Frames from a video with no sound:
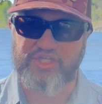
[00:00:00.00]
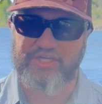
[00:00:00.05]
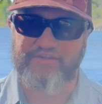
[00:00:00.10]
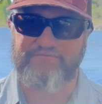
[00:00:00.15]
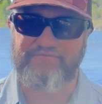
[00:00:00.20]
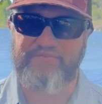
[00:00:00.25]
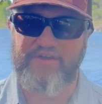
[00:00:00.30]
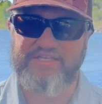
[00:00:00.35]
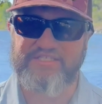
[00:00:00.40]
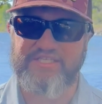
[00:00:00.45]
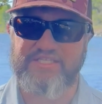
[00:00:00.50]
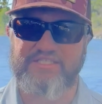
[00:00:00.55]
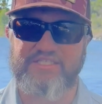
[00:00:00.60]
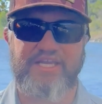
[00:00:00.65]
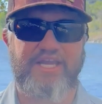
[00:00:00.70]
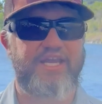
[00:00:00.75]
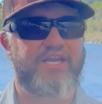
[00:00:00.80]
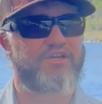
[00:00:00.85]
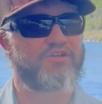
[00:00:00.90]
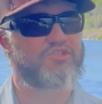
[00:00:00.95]
jig pheasant
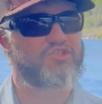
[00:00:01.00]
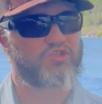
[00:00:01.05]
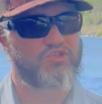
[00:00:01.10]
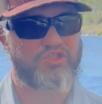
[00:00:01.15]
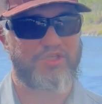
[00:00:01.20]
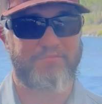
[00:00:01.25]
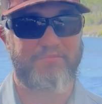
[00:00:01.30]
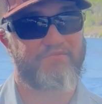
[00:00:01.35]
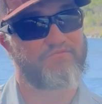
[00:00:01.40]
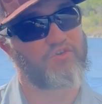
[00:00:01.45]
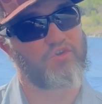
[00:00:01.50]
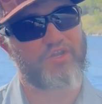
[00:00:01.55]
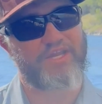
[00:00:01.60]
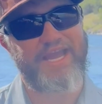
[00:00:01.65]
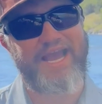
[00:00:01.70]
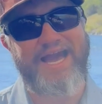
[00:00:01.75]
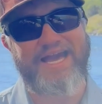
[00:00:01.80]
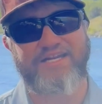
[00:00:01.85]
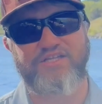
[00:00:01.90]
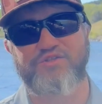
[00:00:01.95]
tails, or some of your
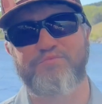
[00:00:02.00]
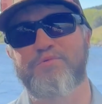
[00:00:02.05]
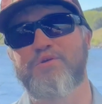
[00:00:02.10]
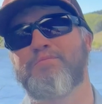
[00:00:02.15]
caddis